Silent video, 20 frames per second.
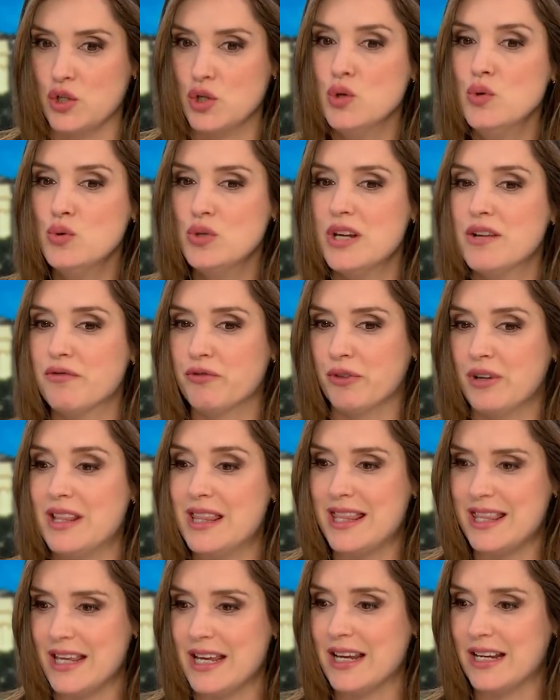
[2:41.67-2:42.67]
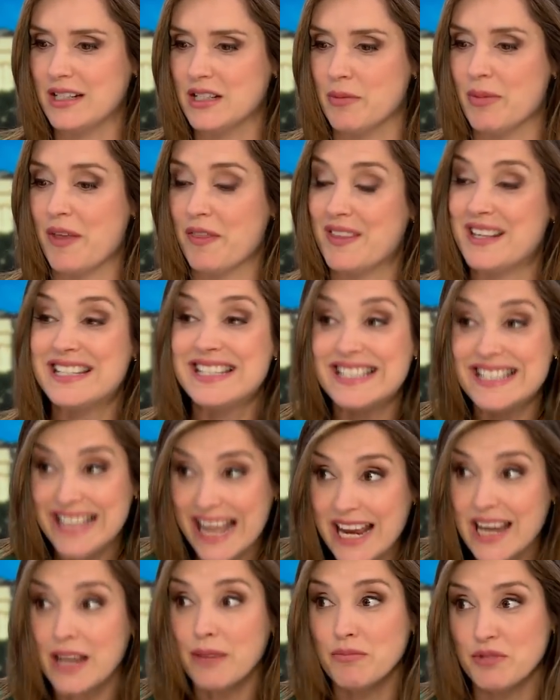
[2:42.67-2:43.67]
two different things about the
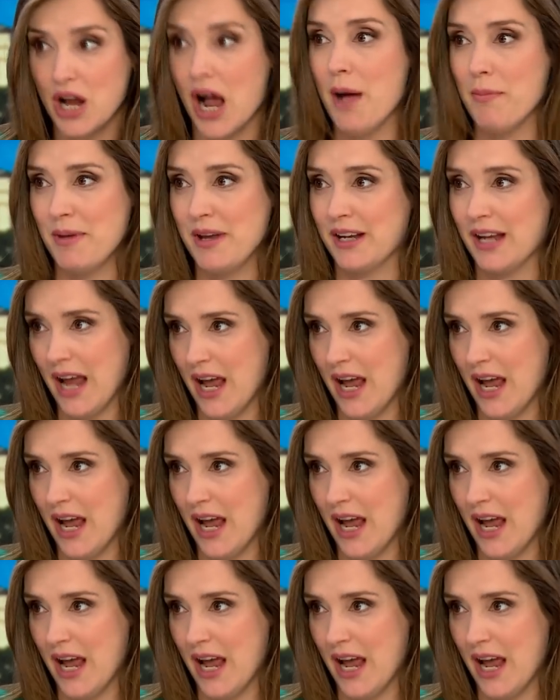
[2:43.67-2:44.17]
same topic,